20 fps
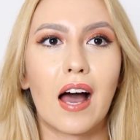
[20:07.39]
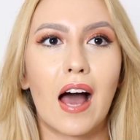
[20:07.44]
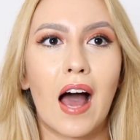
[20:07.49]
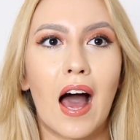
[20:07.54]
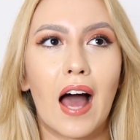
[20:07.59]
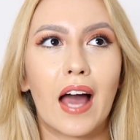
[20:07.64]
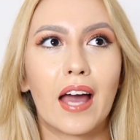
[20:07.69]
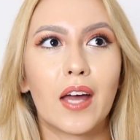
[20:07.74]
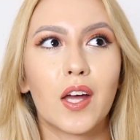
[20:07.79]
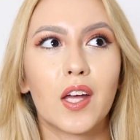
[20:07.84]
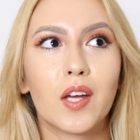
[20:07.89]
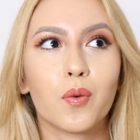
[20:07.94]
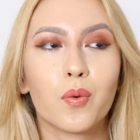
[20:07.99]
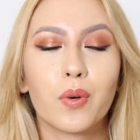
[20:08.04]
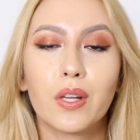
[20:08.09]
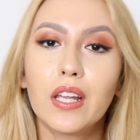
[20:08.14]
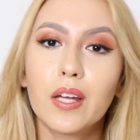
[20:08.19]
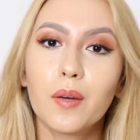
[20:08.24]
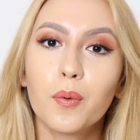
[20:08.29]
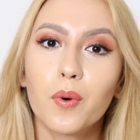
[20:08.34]
I
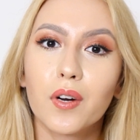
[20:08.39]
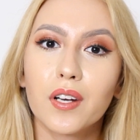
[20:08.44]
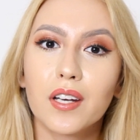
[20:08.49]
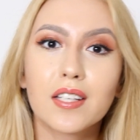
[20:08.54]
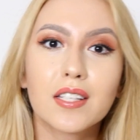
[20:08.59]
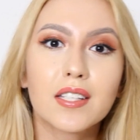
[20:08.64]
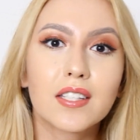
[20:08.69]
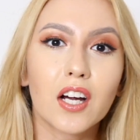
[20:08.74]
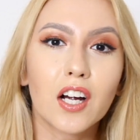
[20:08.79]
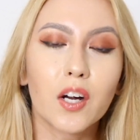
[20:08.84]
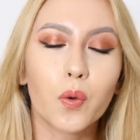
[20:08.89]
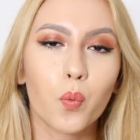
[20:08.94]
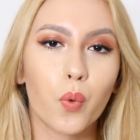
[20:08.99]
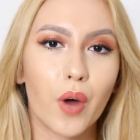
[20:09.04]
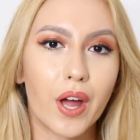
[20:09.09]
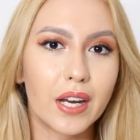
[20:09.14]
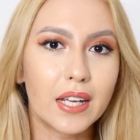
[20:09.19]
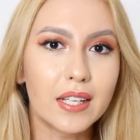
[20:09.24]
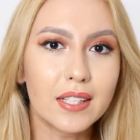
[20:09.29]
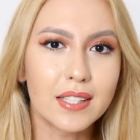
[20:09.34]
really want to start
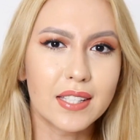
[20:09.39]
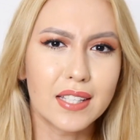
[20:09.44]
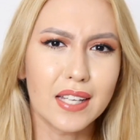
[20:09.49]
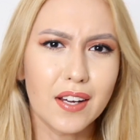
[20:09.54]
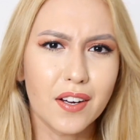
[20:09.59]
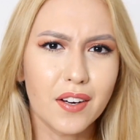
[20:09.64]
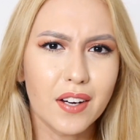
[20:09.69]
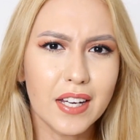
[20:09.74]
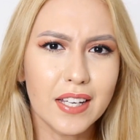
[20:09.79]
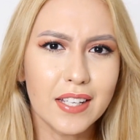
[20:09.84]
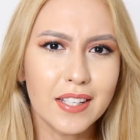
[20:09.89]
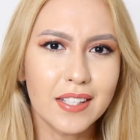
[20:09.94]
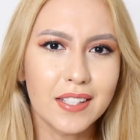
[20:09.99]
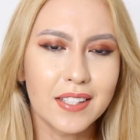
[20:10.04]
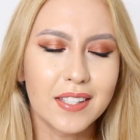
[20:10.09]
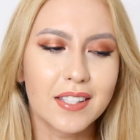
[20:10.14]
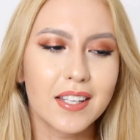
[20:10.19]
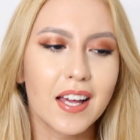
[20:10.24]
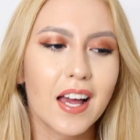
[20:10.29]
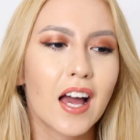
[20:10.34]
wedding
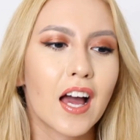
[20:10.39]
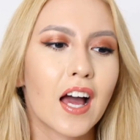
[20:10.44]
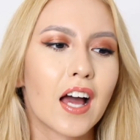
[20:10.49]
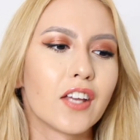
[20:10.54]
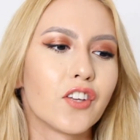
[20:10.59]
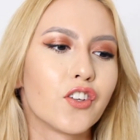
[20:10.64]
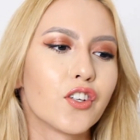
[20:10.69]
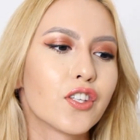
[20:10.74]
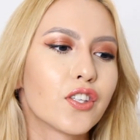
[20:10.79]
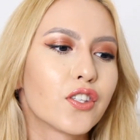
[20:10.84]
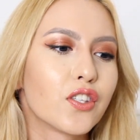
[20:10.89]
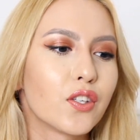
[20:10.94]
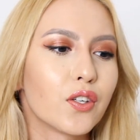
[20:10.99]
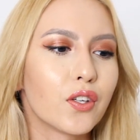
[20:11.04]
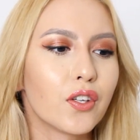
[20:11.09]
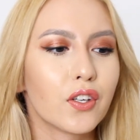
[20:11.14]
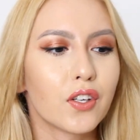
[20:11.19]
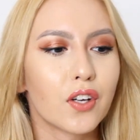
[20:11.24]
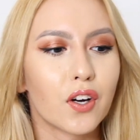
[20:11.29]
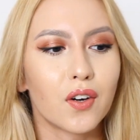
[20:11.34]
series just to,
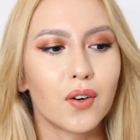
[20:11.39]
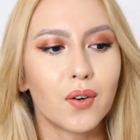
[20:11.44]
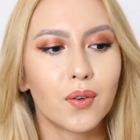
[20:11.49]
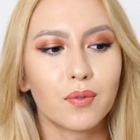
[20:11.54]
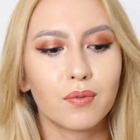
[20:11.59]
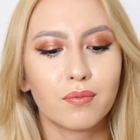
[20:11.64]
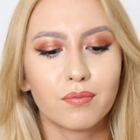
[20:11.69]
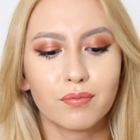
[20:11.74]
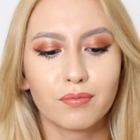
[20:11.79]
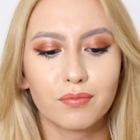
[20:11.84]
you know,